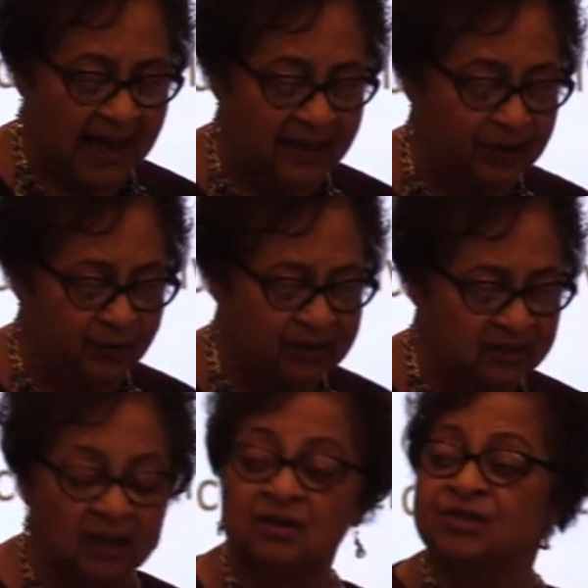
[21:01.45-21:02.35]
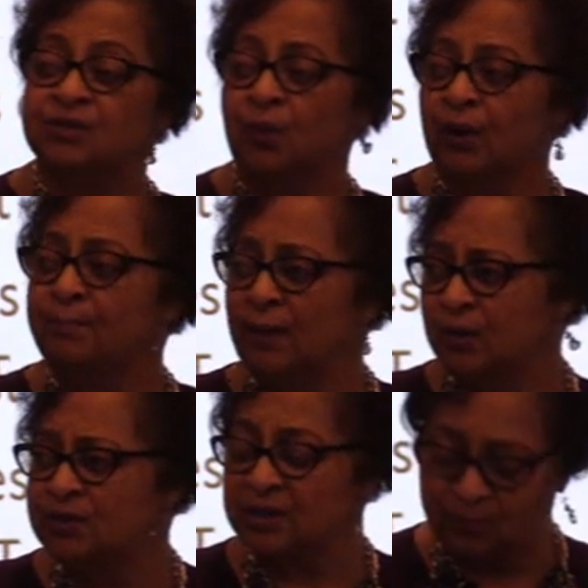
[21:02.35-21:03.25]
and the results were
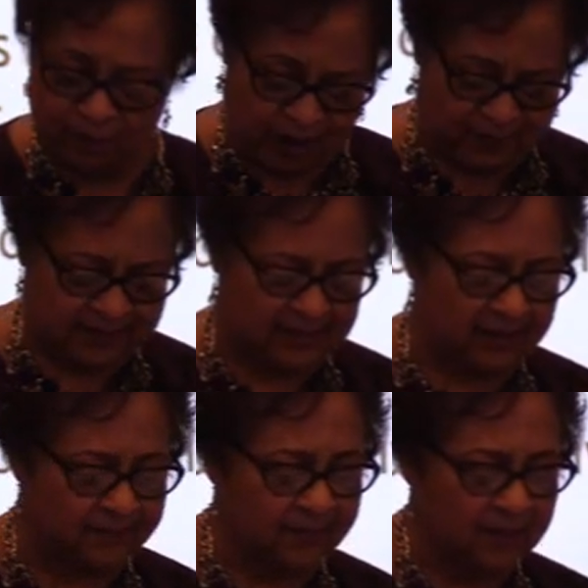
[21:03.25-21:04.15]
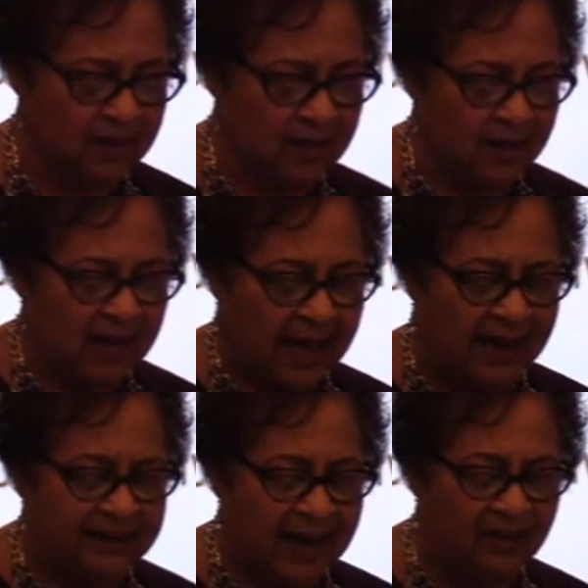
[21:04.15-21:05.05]
most promising. And